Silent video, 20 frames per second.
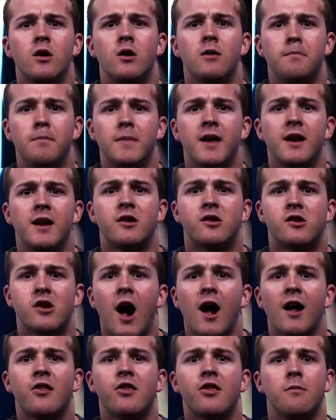mean
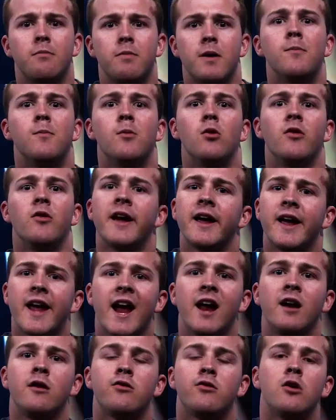doxing people like
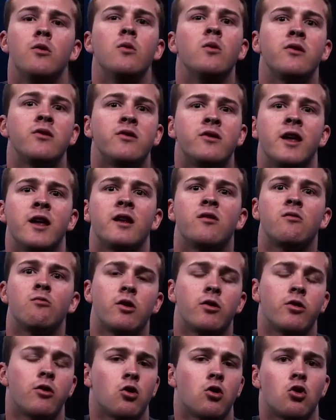Candace Owens did
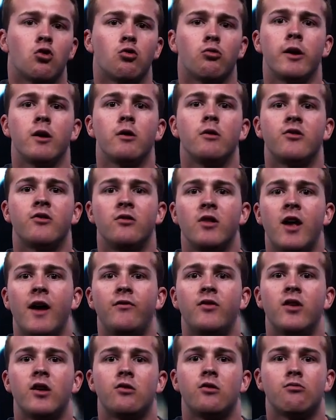with her career as a
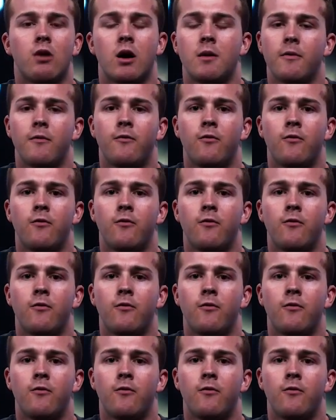leftist right